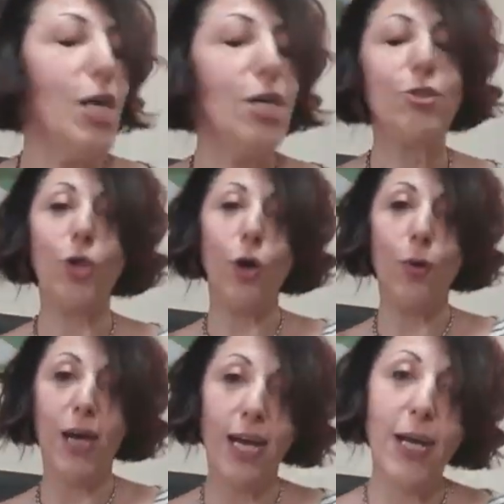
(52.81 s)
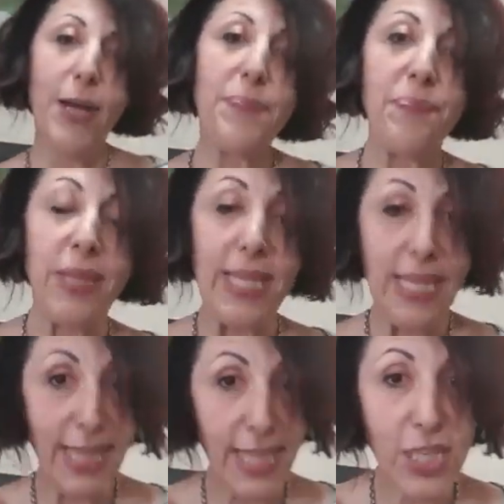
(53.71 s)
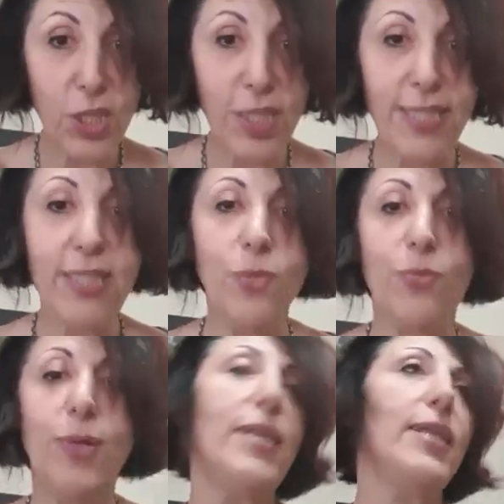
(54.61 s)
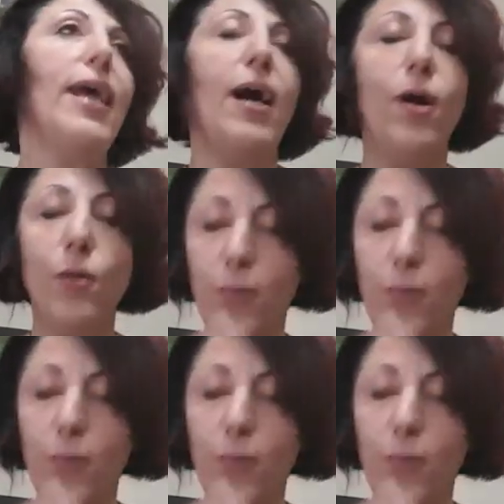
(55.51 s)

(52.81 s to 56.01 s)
So, the legend right now,